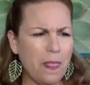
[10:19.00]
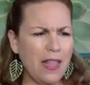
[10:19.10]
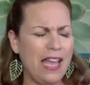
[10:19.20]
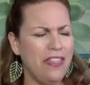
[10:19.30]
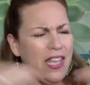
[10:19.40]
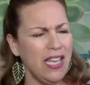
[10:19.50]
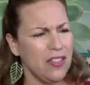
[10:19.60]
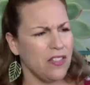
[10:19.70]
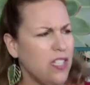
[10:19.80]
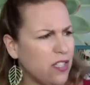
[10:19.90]
I think in
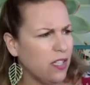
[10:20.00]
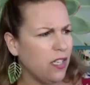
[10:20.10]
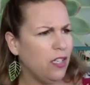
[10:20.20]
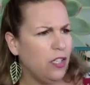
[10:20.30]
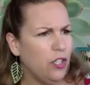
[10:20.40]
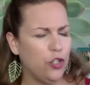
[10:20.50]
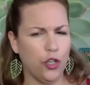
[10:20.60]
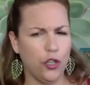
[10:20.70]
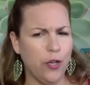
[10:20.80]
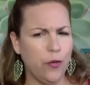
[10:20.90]
this
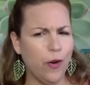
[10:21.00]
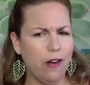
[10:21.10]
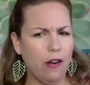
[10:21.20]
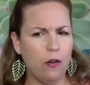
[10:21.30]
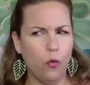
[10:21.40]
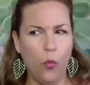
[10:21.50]
journey where